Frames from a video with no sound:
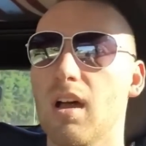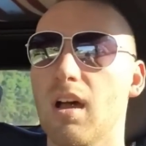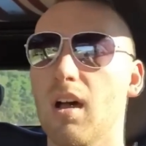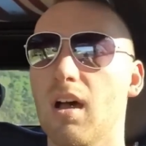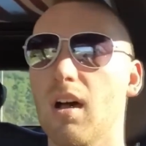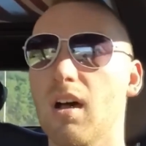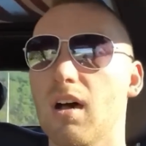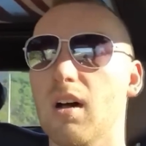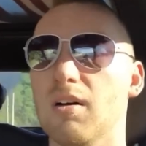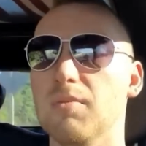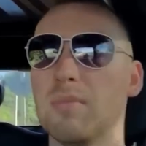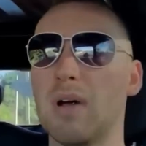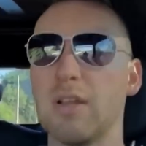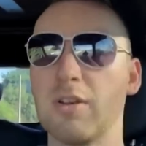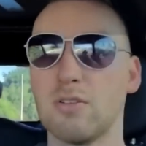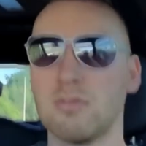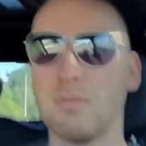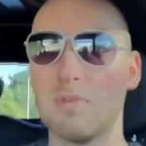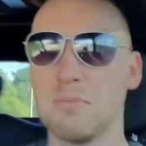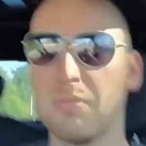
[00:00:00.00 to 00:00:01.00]
I
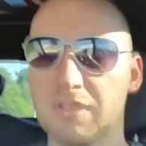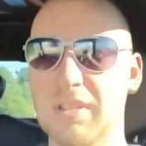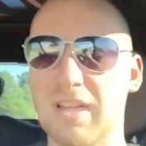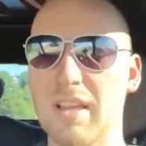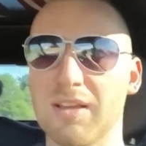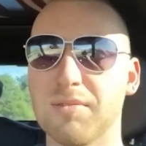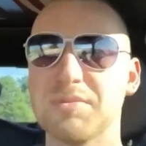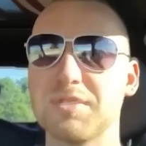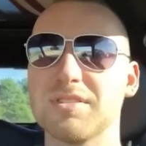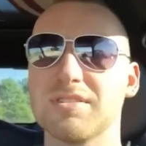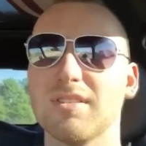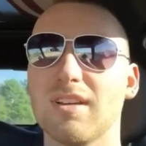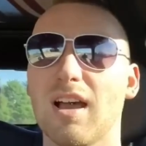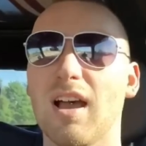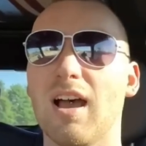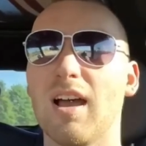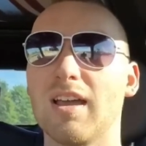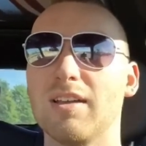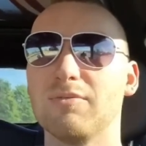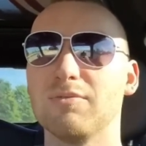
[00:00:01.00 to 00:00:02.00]
don't remember the names.
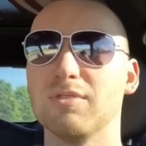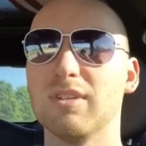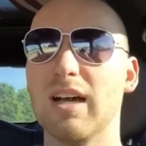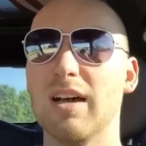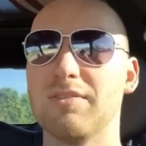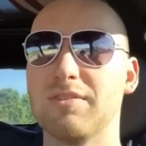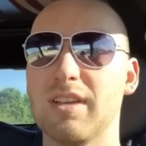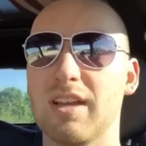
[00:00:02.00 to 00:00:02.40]
I will have